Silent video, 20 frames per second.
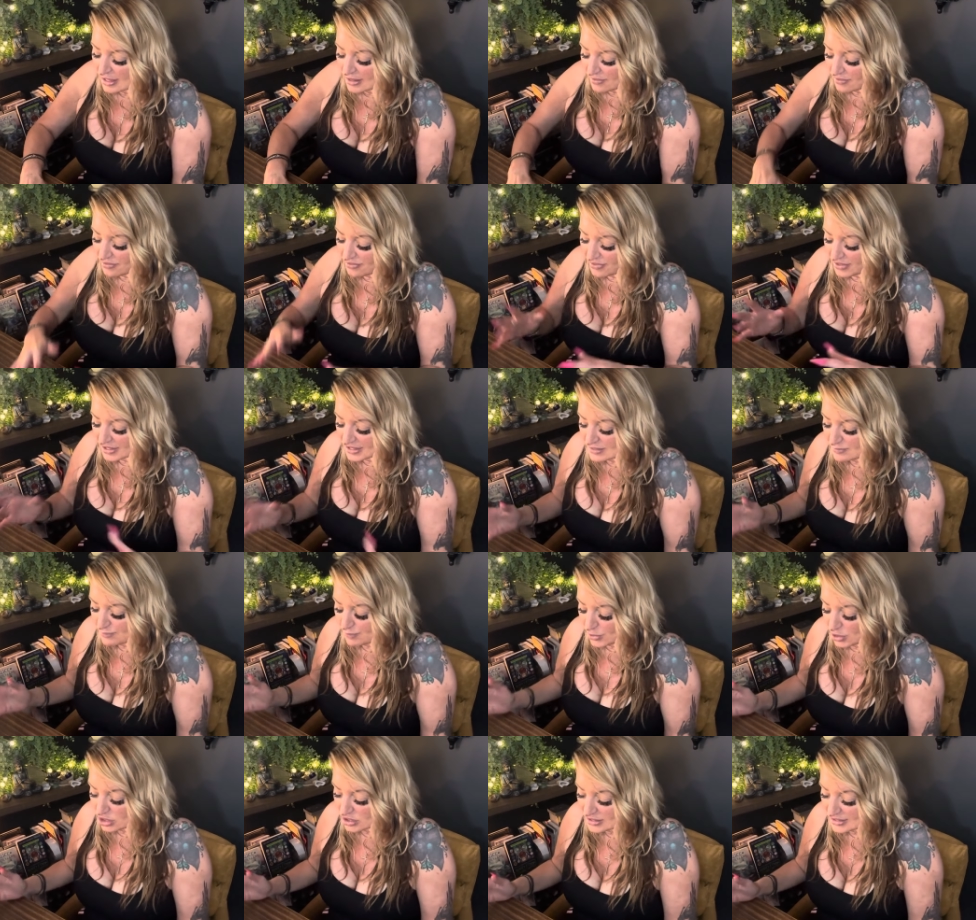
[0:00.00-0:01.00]
this
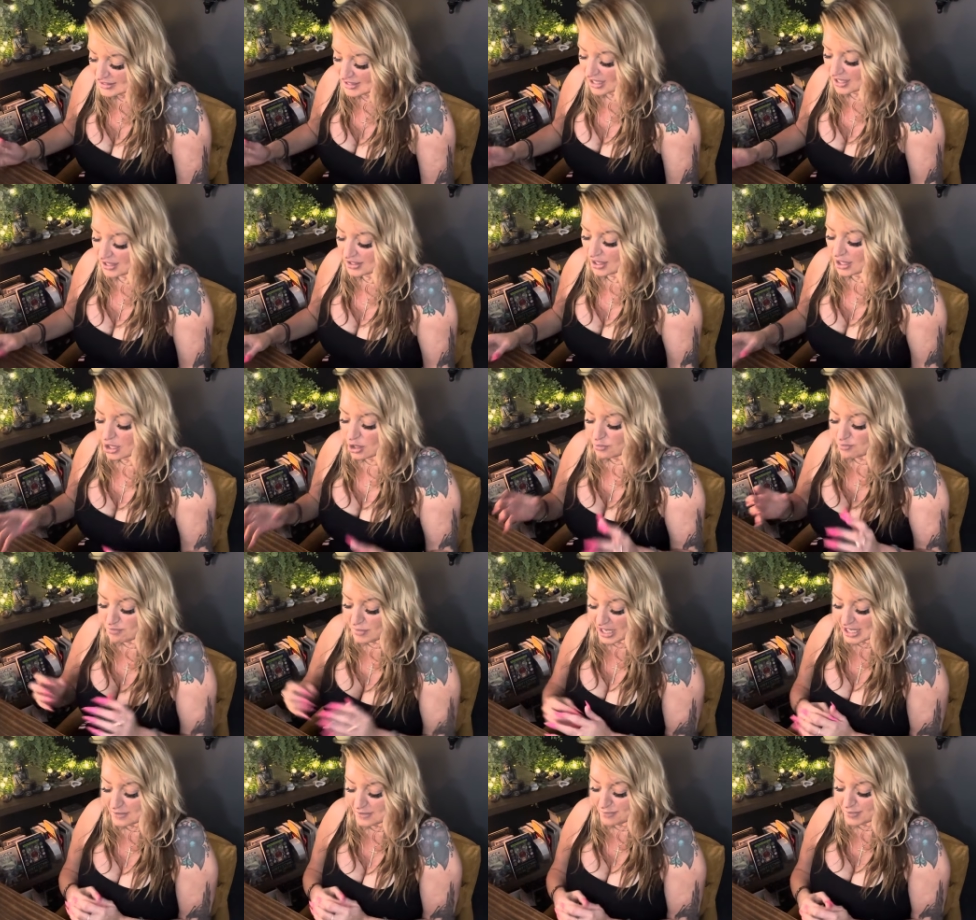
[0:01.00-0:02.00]
person
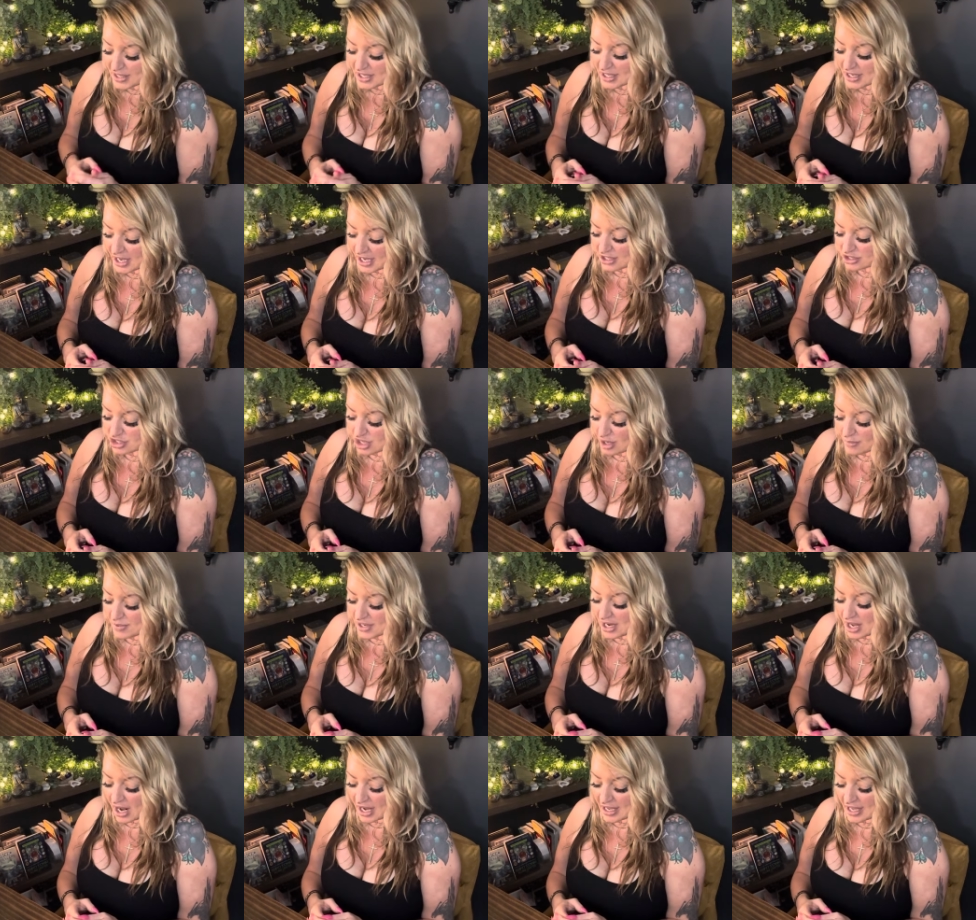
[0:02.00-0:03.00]
may be a
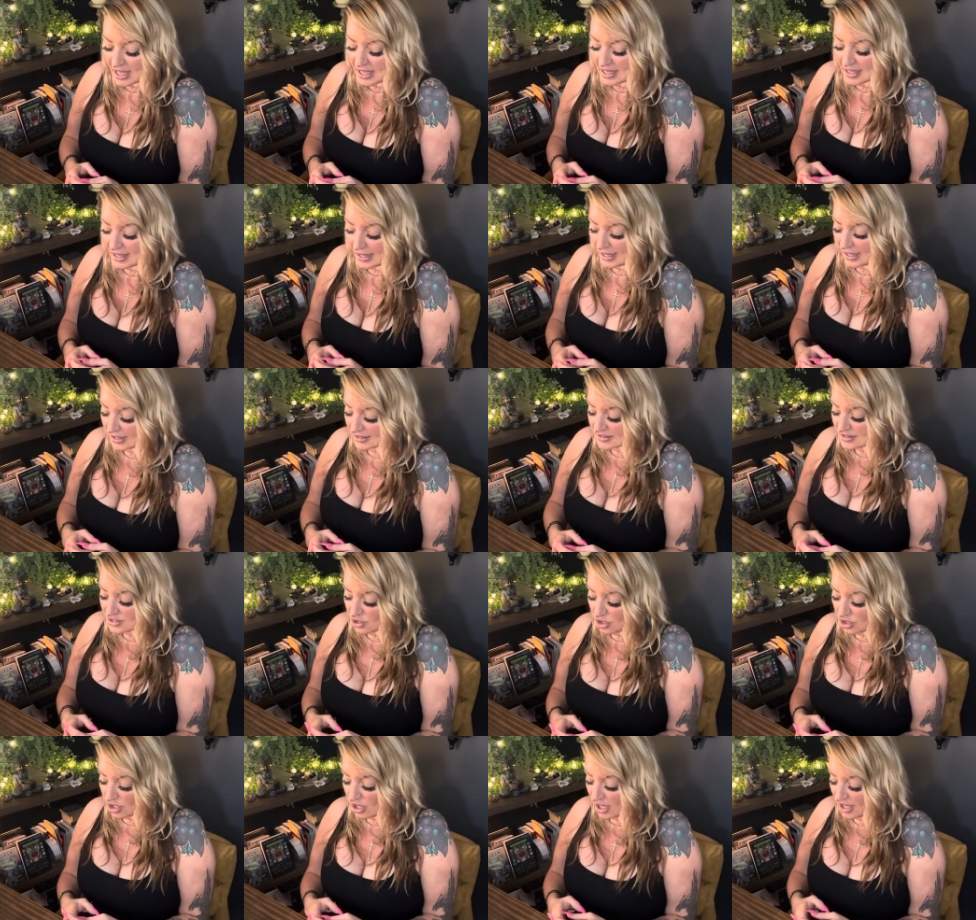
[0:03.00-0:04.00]
Gemini, a
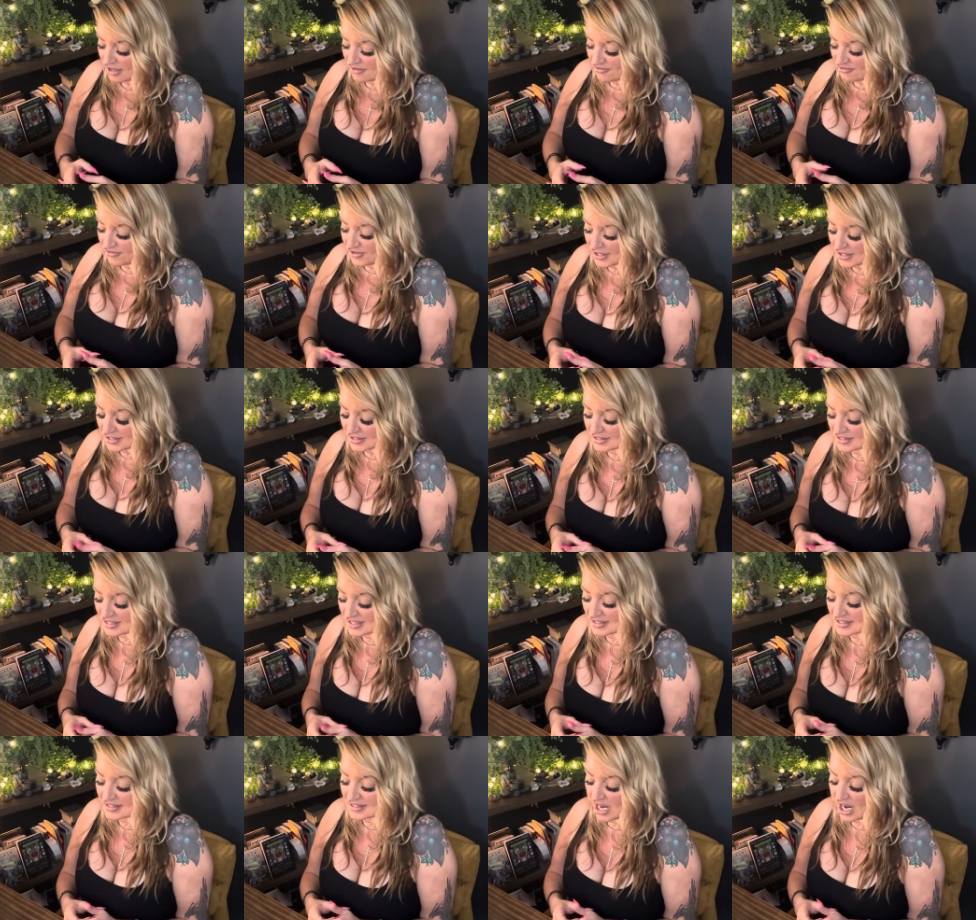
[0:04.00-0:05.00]
Cancer, a
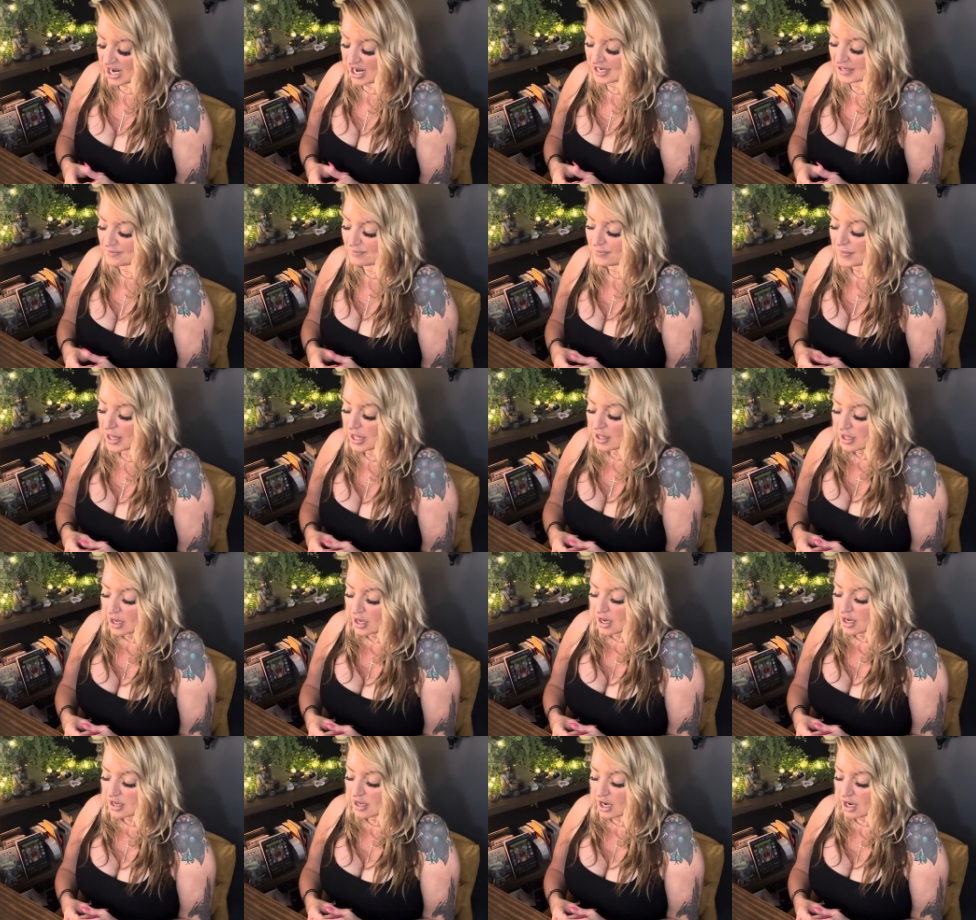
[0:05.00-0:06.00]
fixed sign.
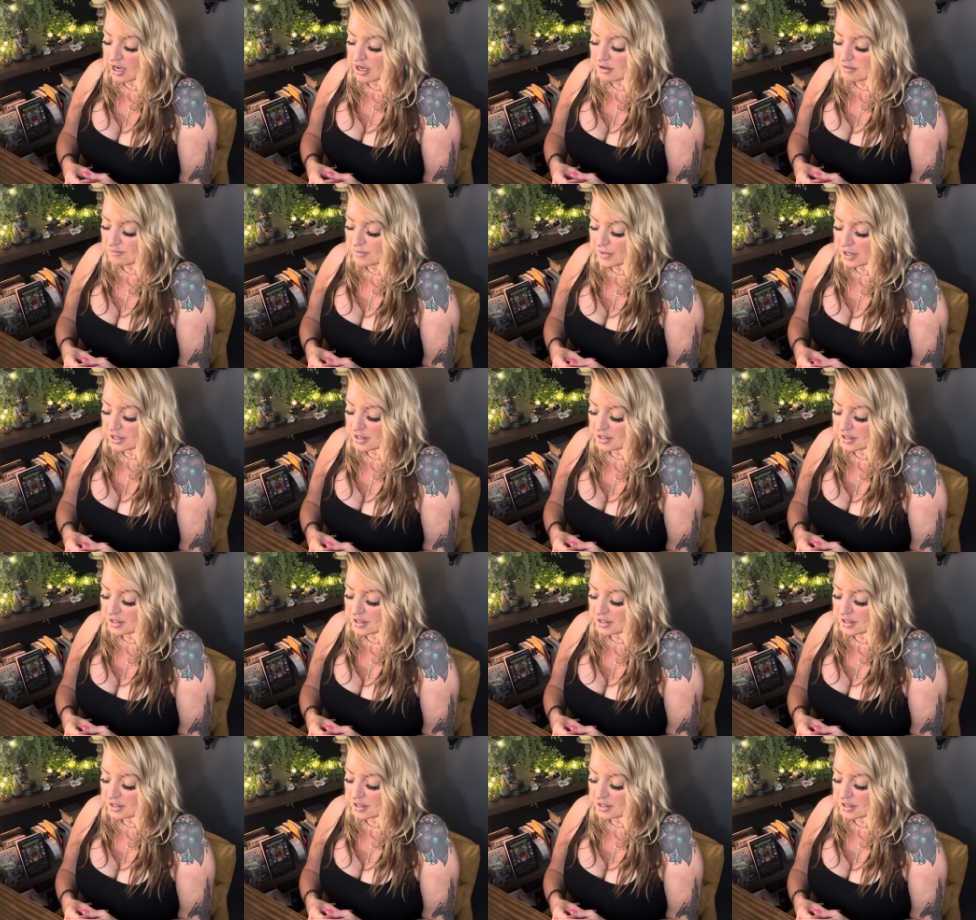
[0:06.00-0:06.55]
Um,